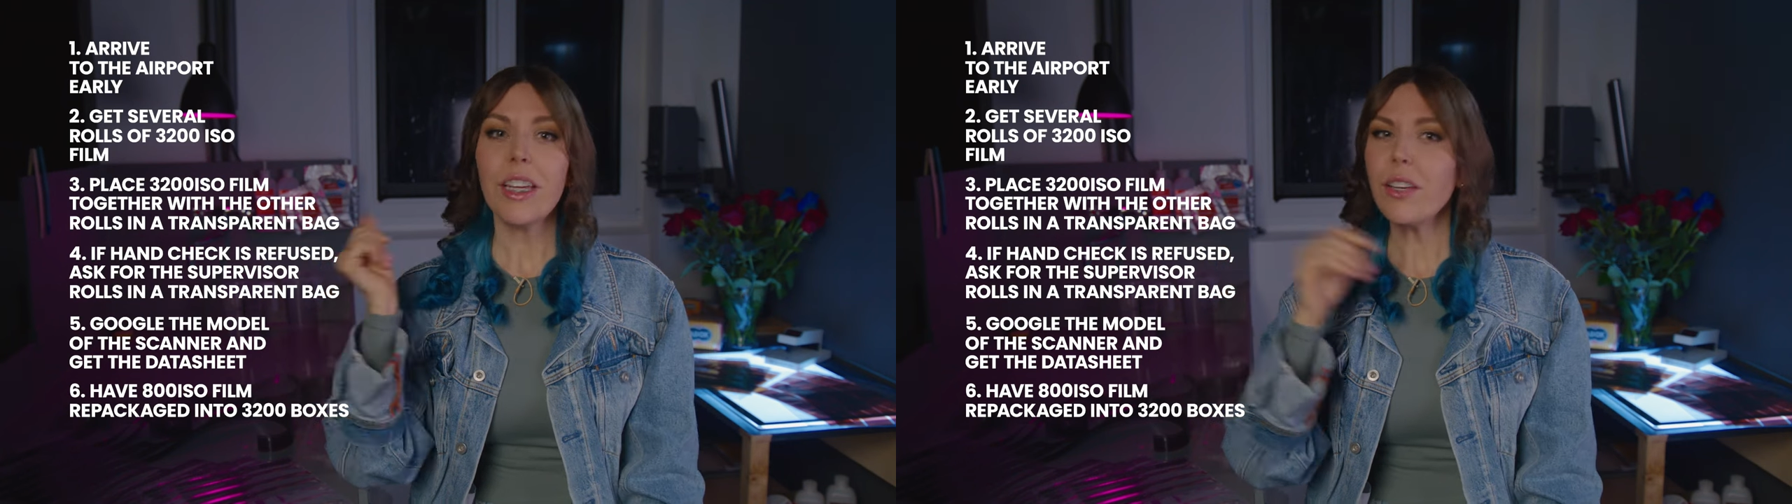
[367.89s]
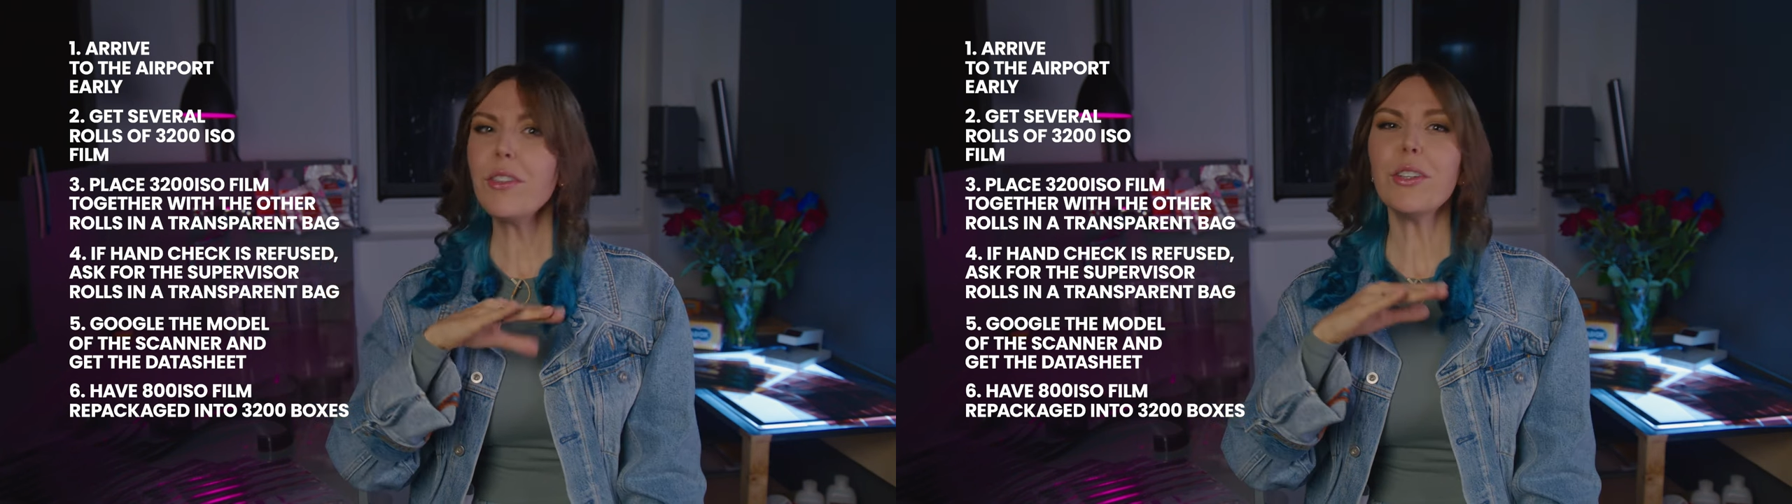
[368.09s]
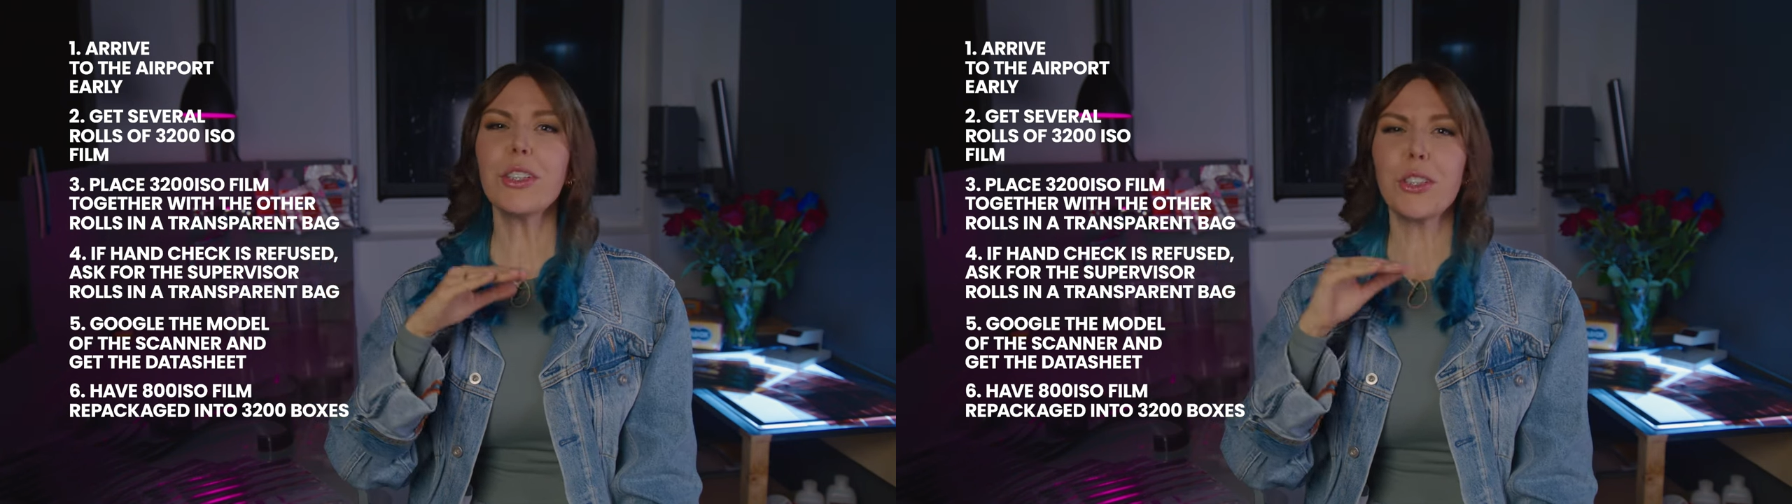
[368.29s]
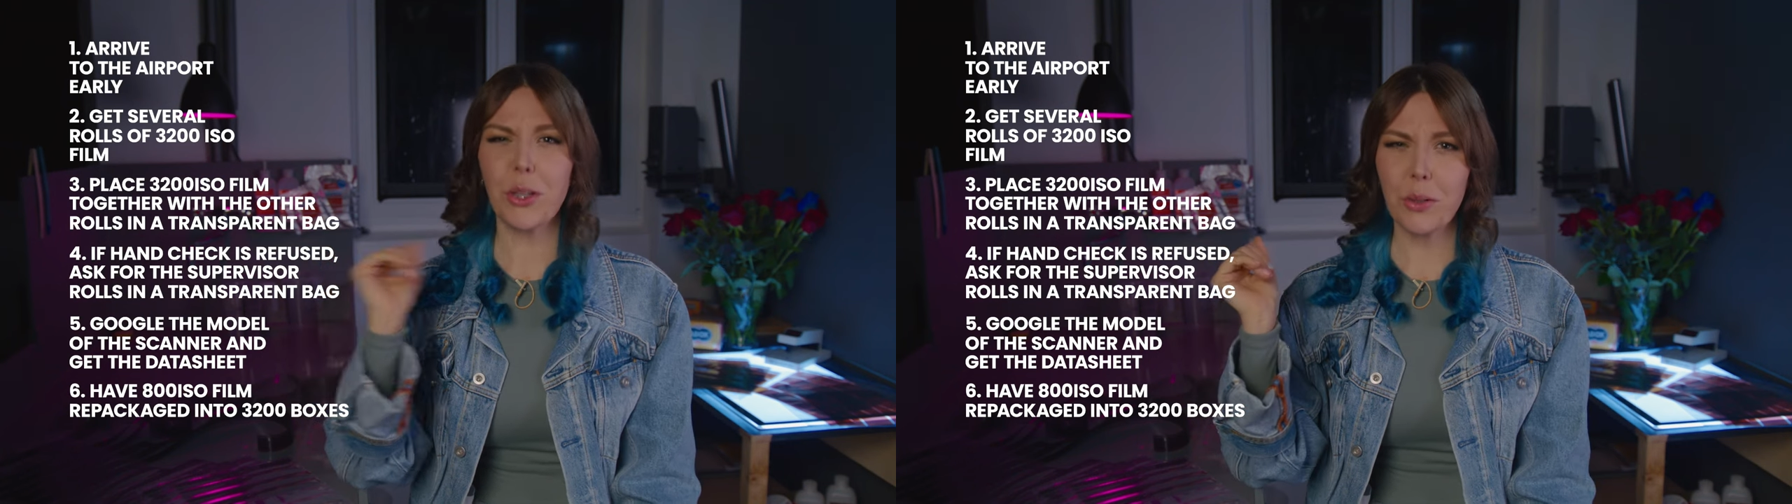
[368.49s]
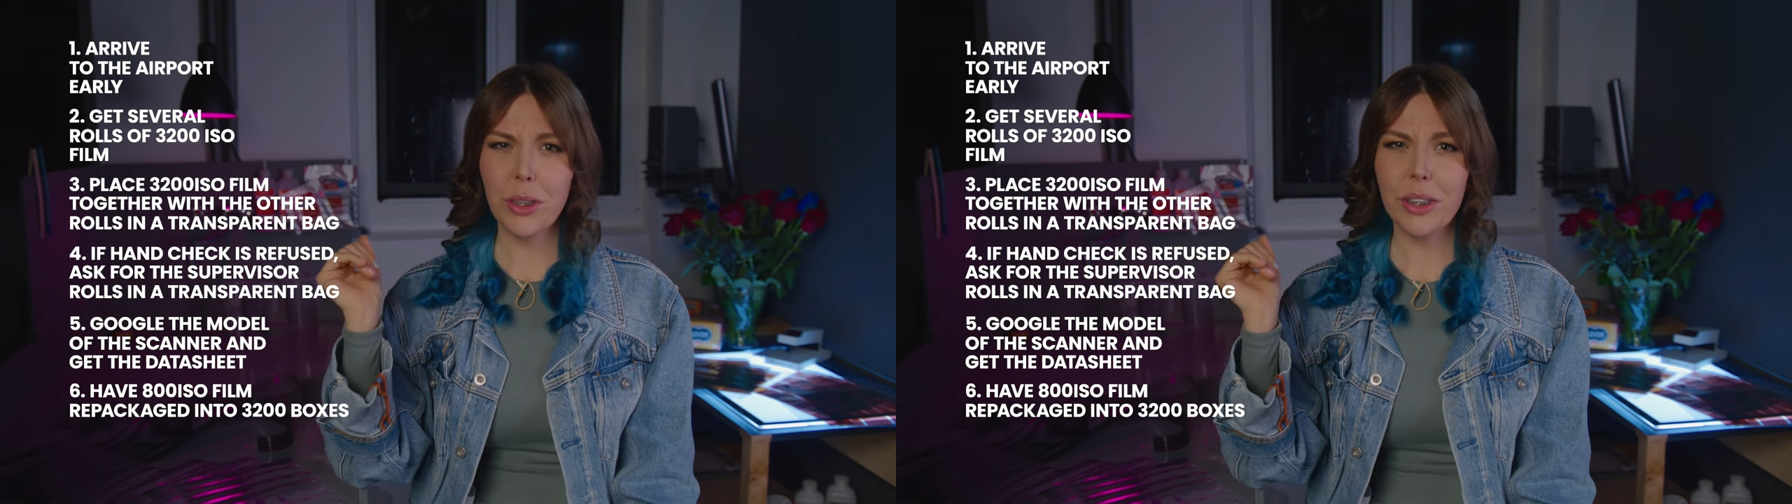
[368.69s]
If you're
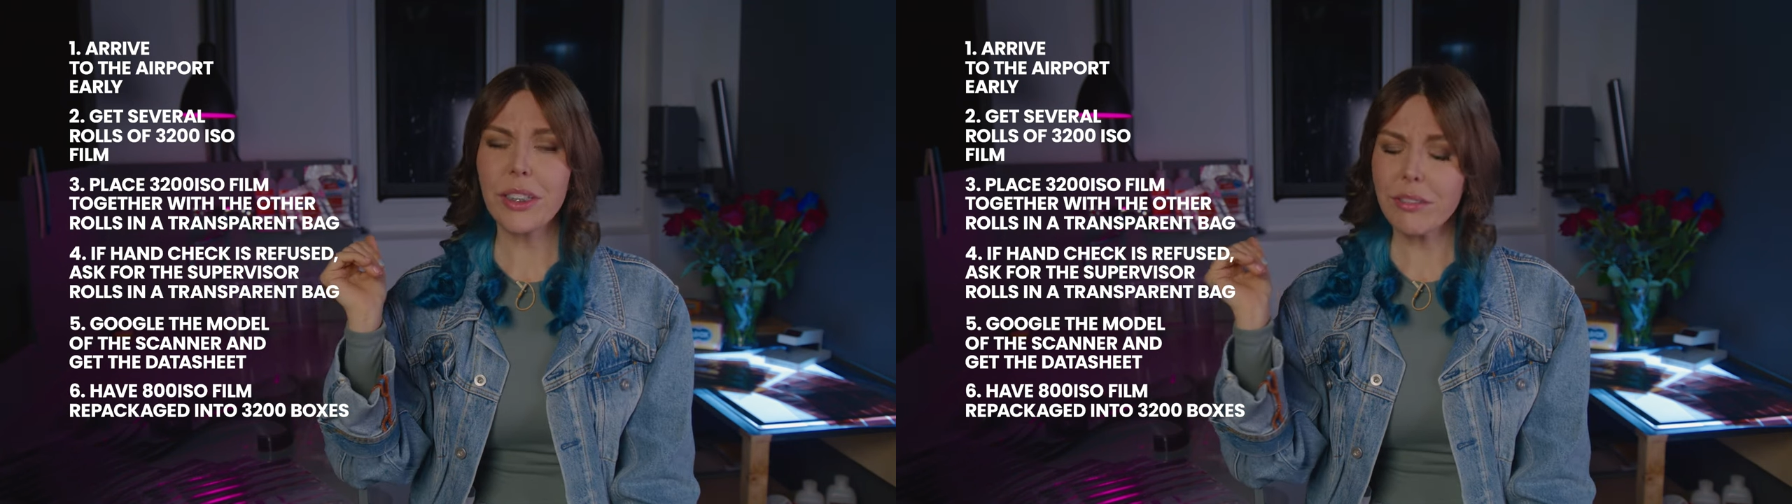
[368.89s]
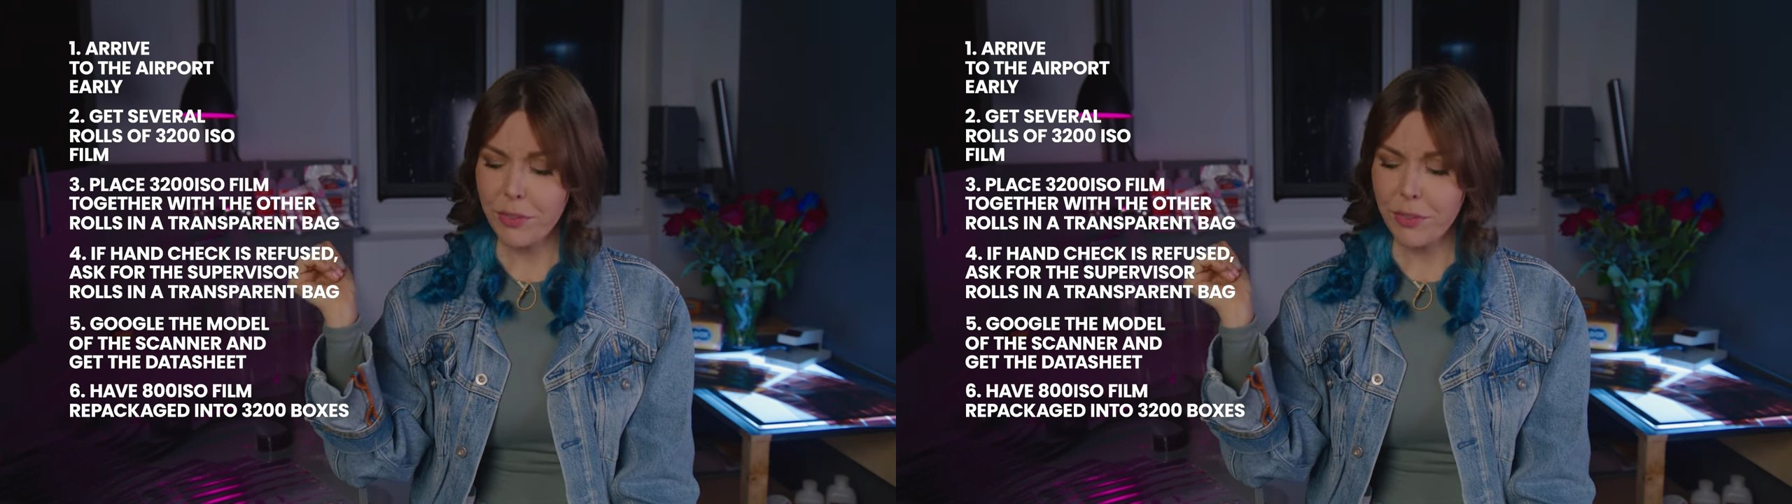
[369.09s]
totally